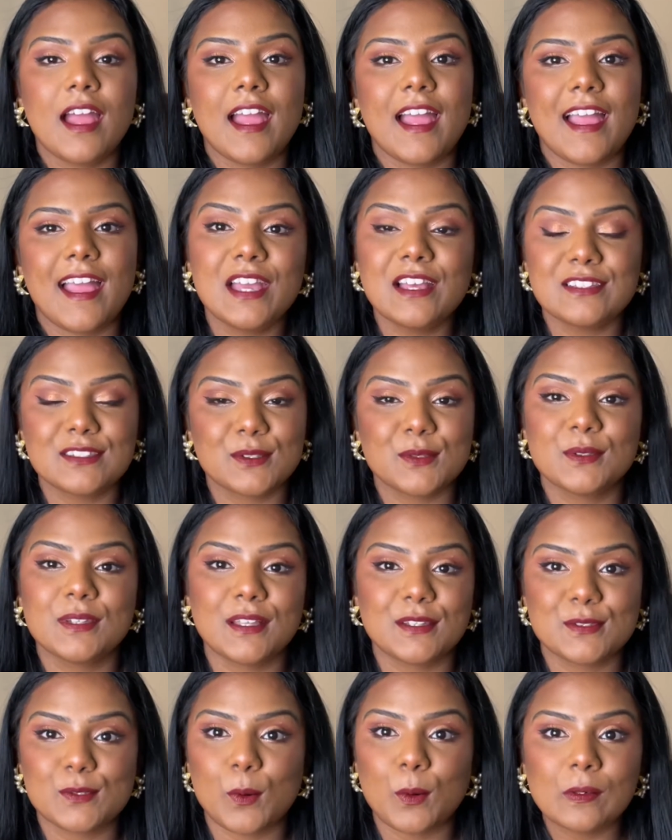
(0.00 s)
And yeah, so
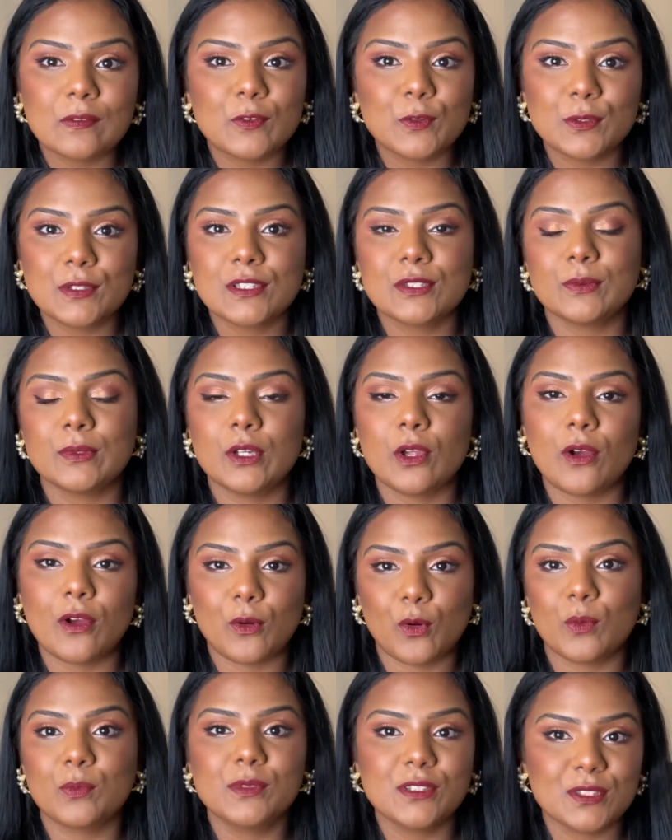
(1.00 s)
that's all for this video. I
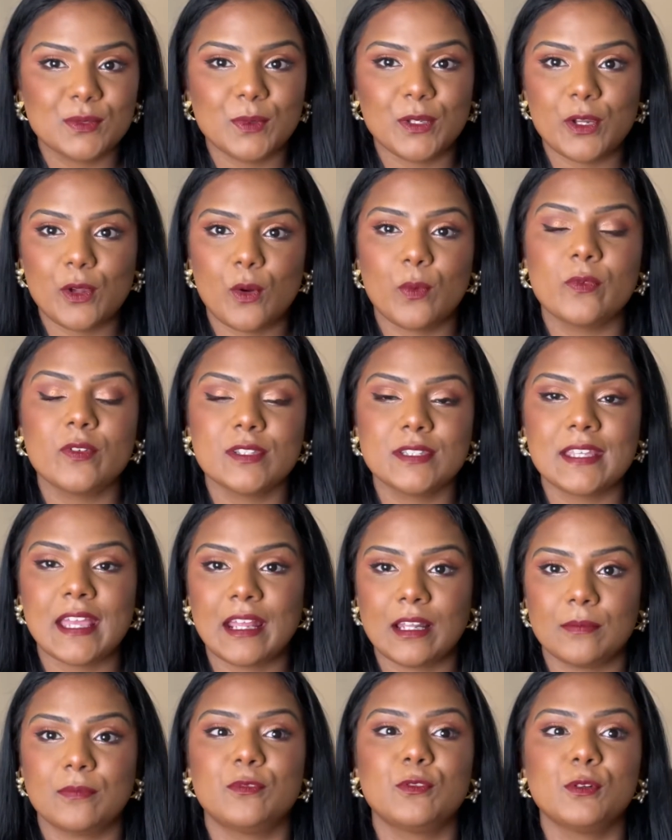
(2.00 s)
hope this video was
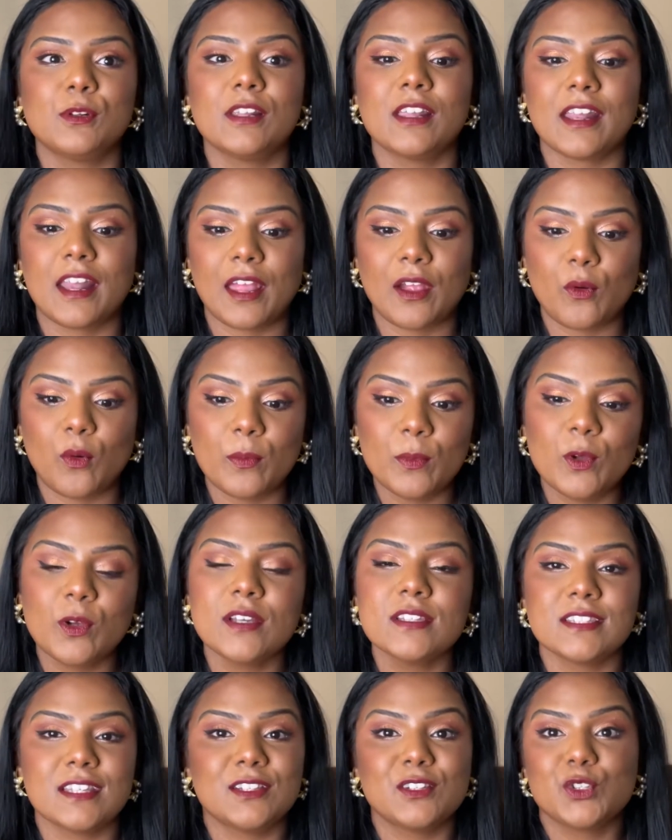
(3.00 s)
helpful and I hope you
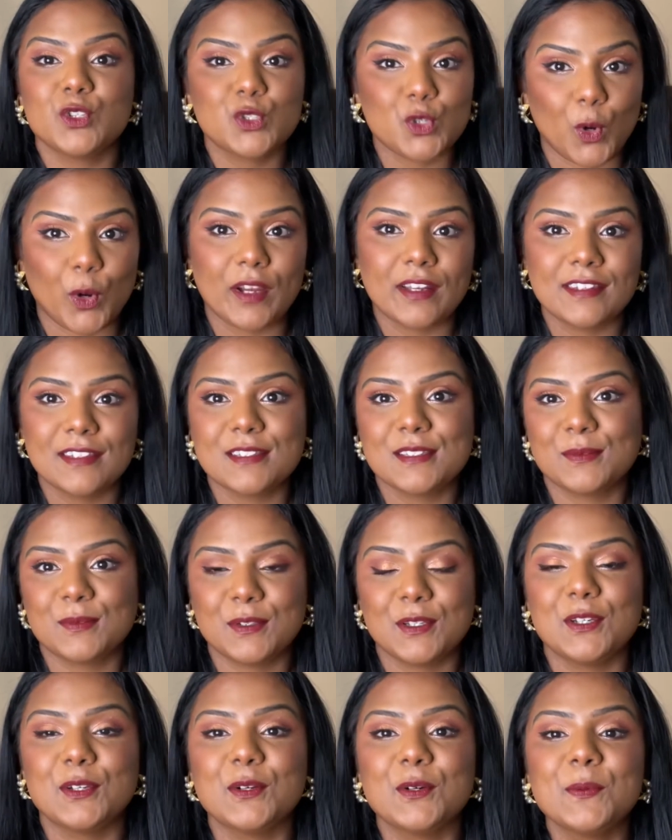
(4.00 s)
guys enjoyed this
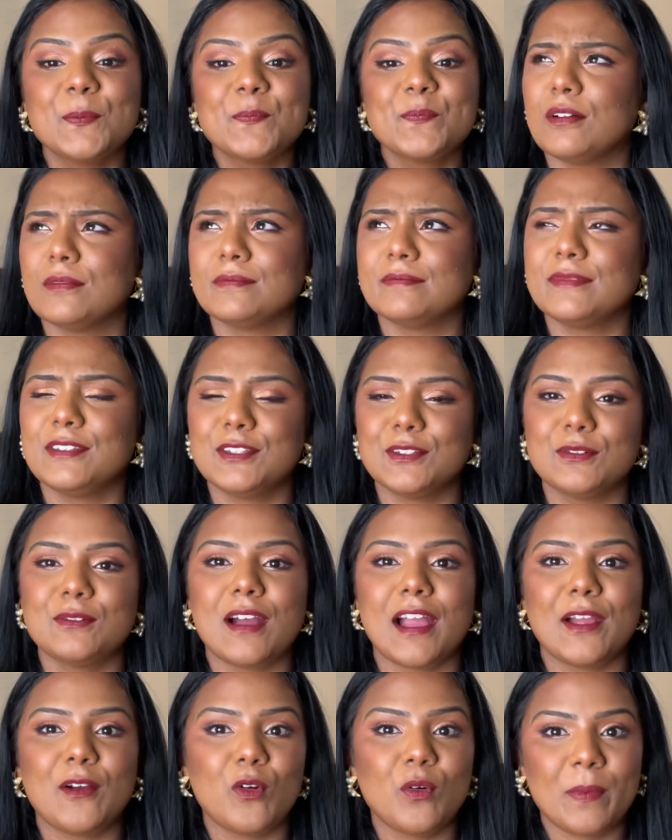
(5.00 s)
video. You know, I
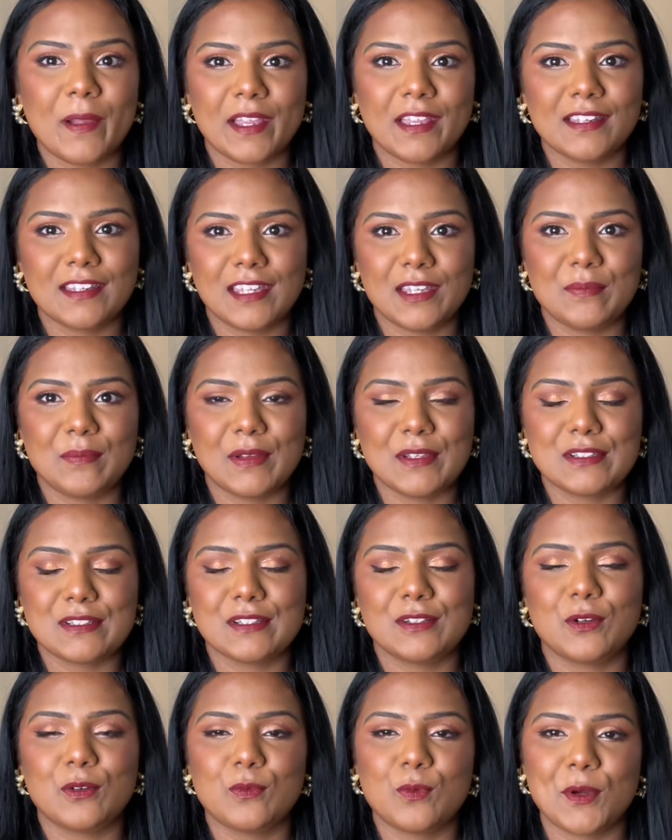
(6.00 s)
hope I can keep my
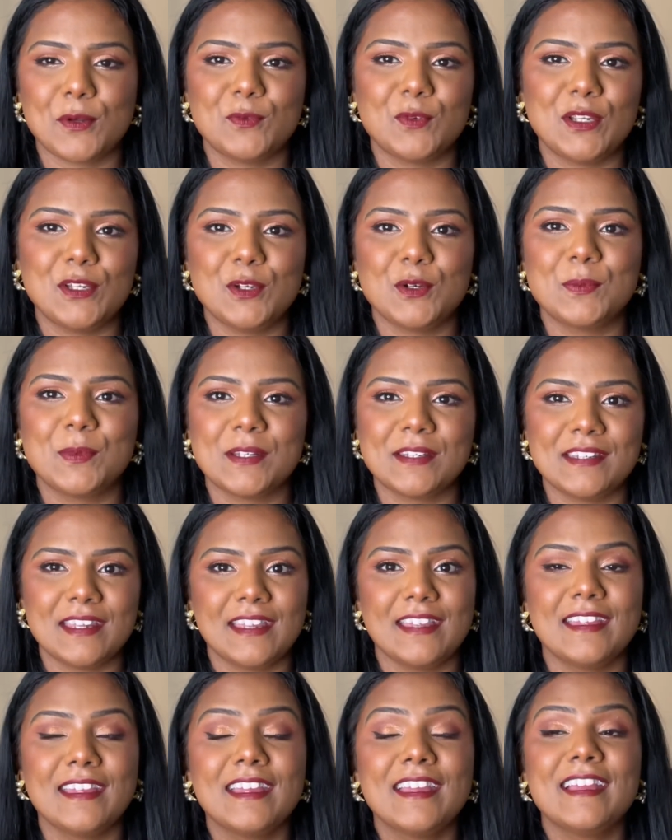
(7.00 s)
streak of 1 video per
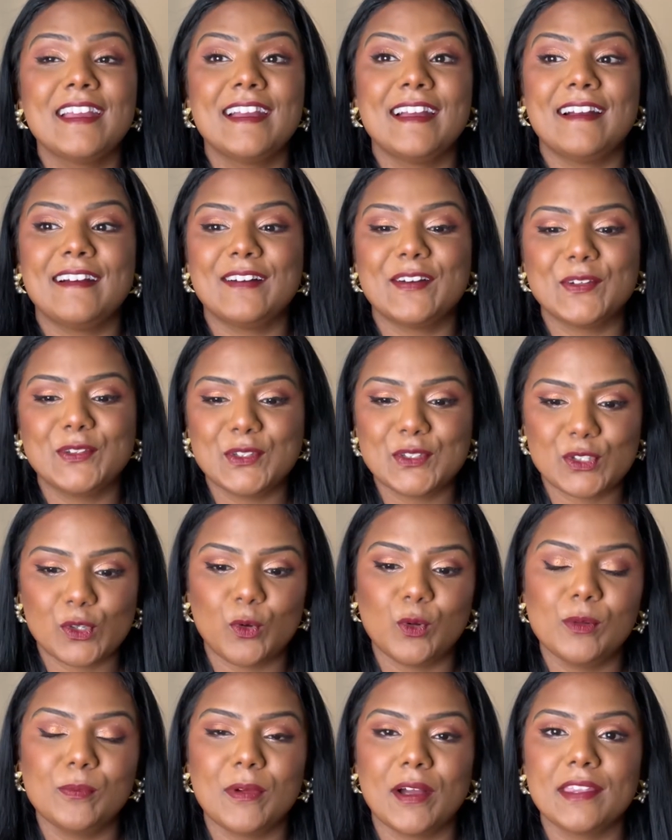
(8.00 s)
day this
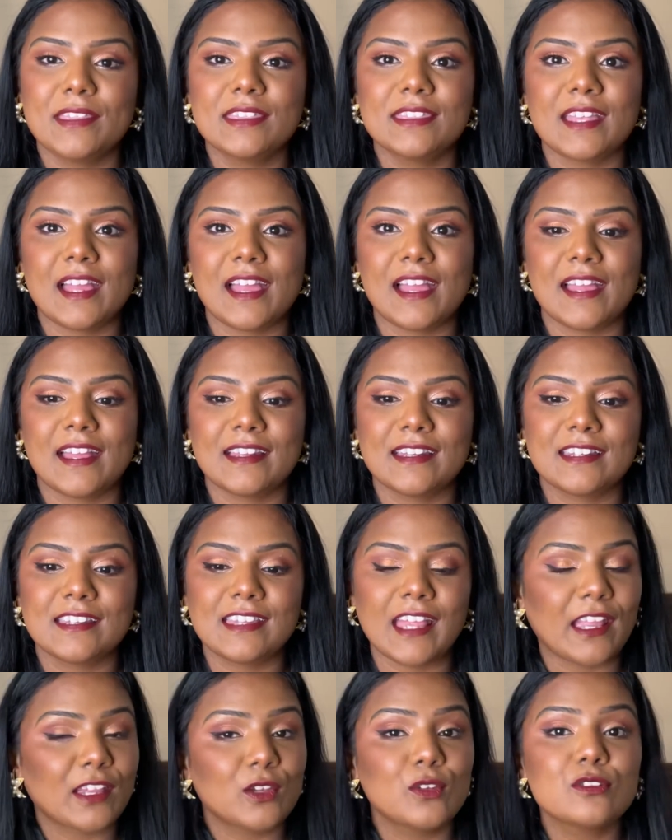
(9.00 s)
whole month. And
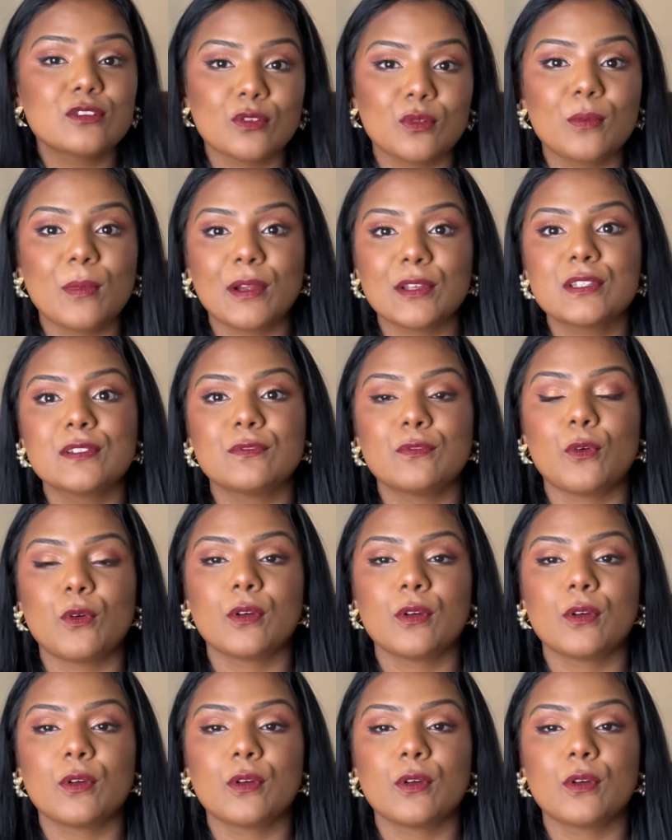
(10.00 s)
thank you so much for